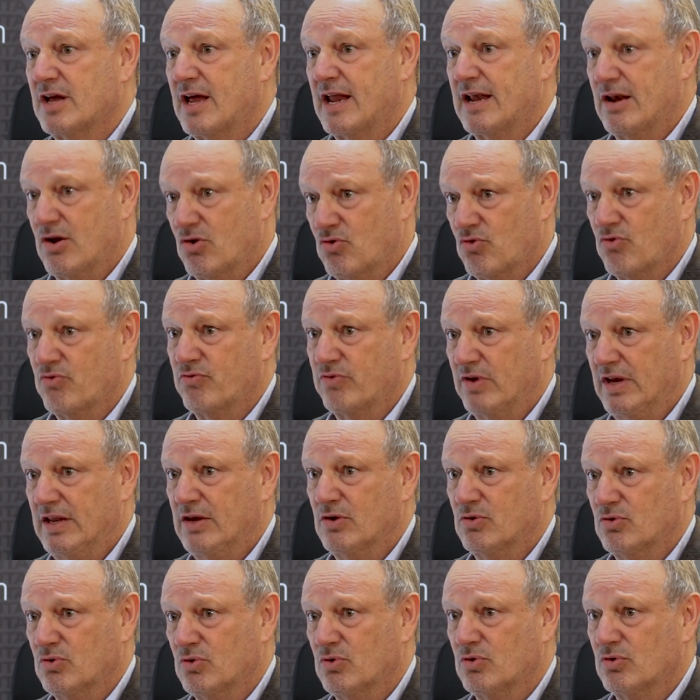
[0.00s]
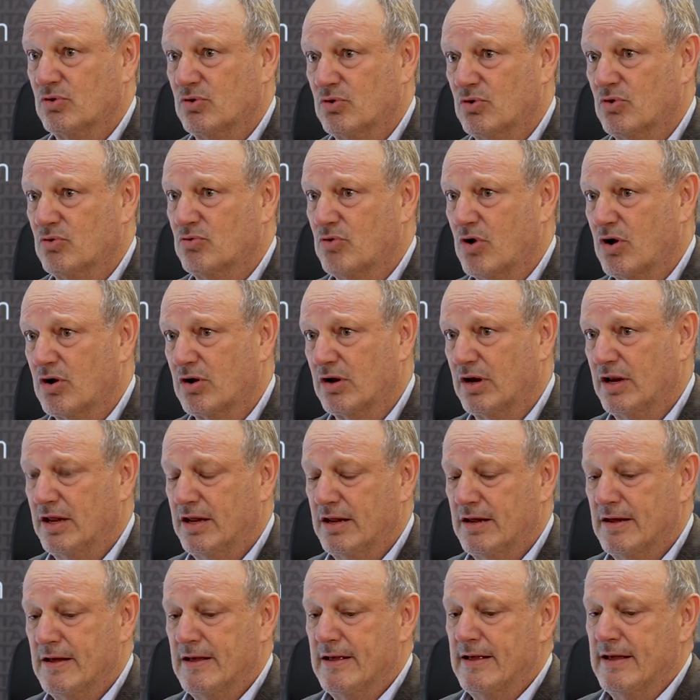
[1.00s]
unlawfully or
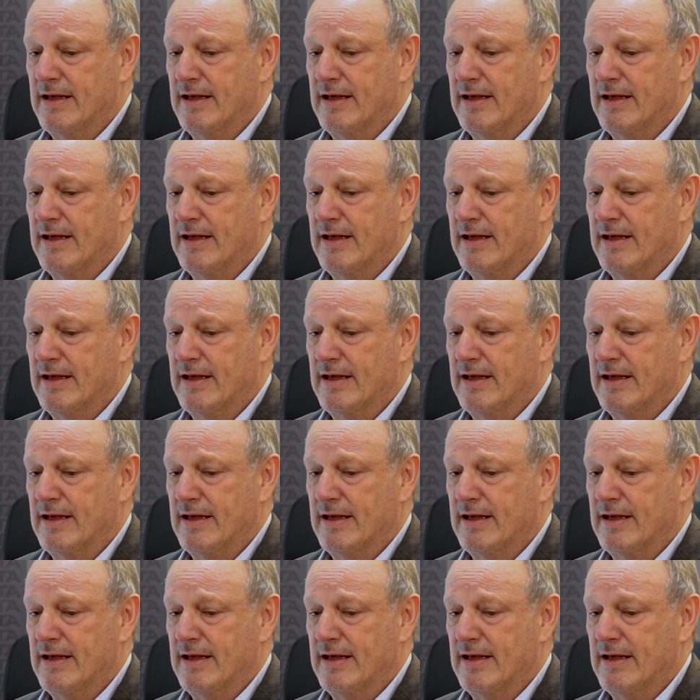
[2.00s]
wrongly.